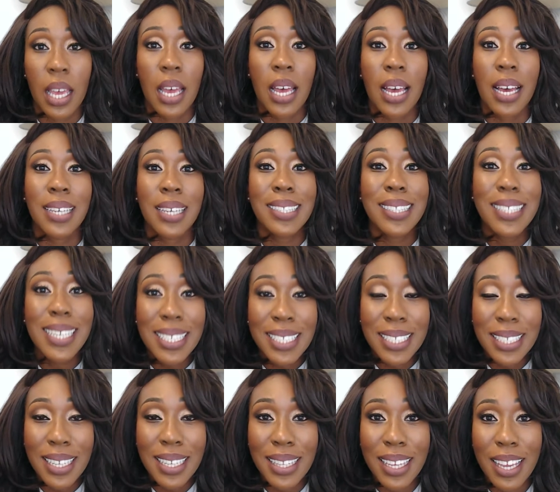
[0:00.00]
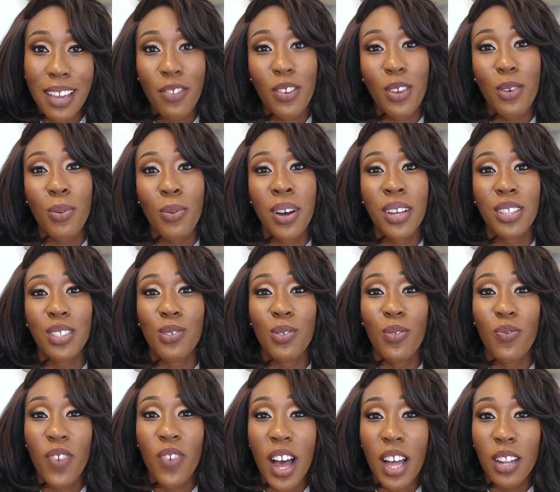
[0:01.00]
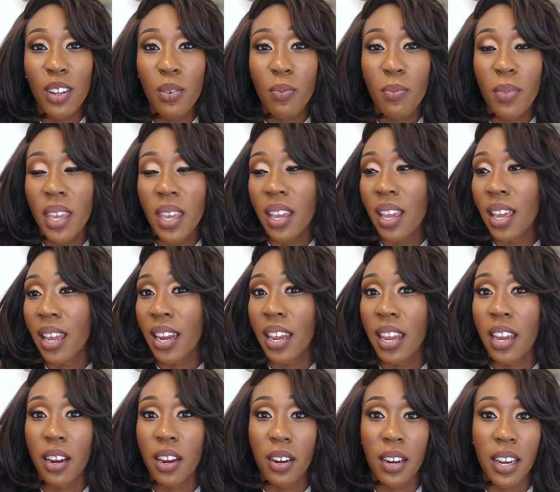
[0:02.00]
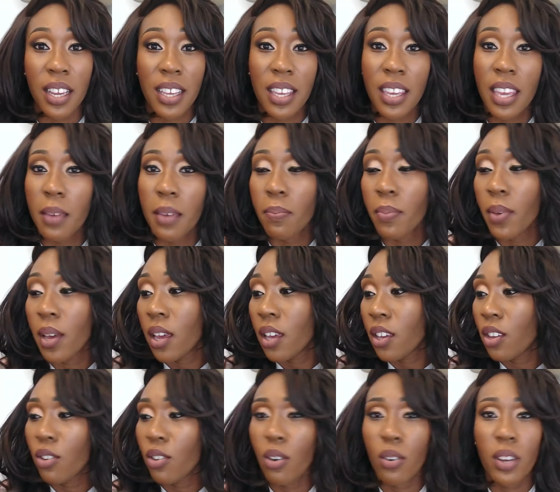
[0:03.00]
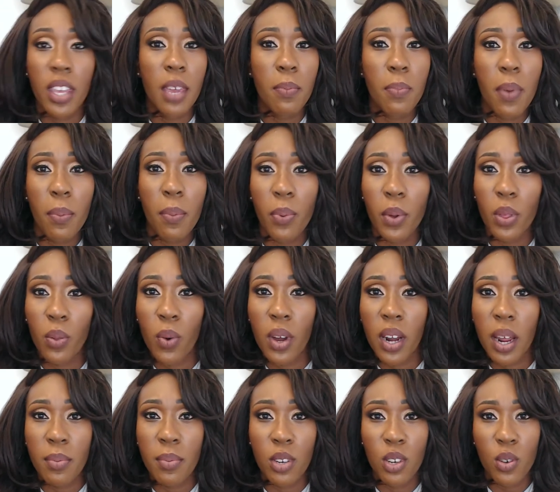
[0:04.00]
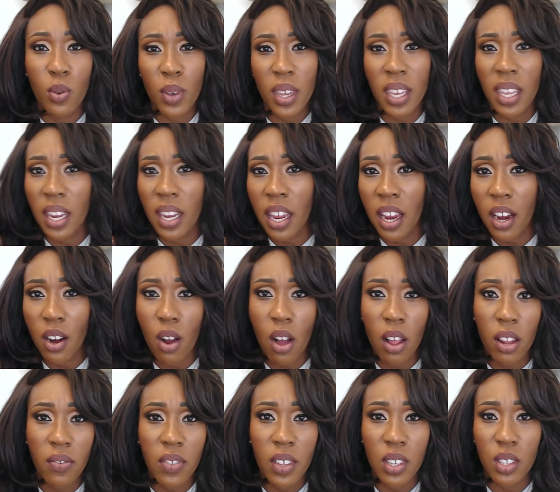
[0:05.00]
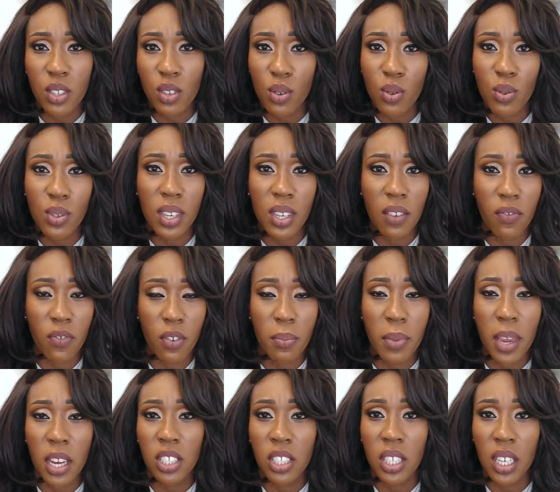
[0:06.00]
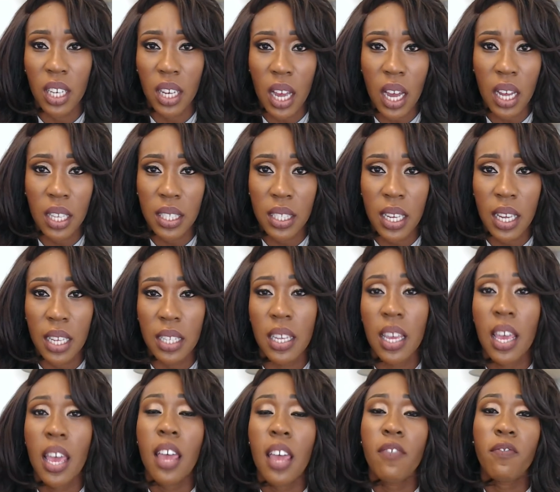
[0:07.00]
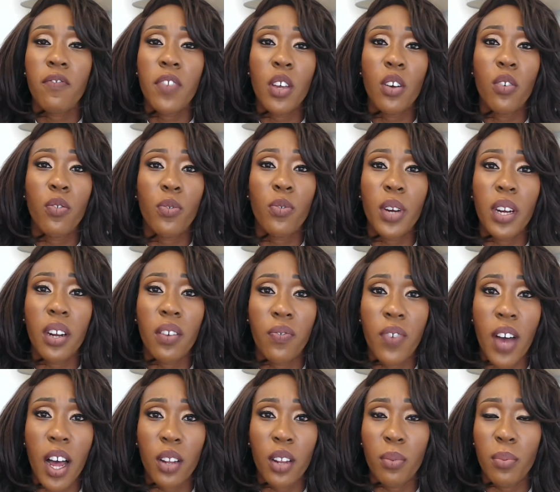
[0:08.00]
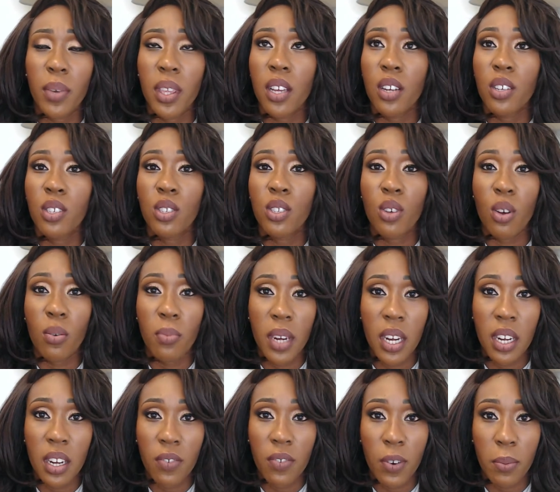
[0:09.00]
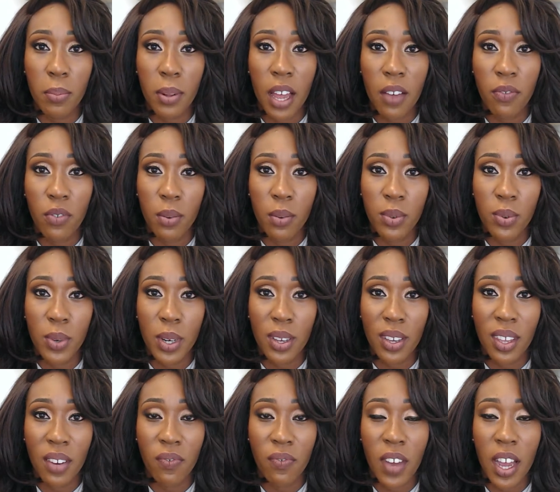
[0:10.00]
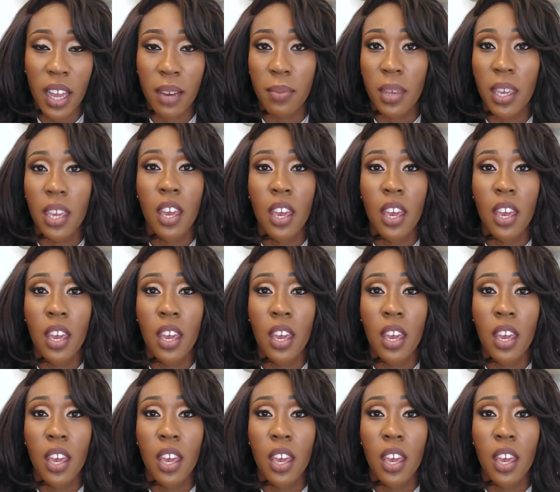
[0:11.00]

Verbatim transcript: Additionally, if you want to follow me and hear and keep, you know, keep up with what I'm doing and hear all of this news and information and content, feel free to follow me. There's so many different platforms where you can find me.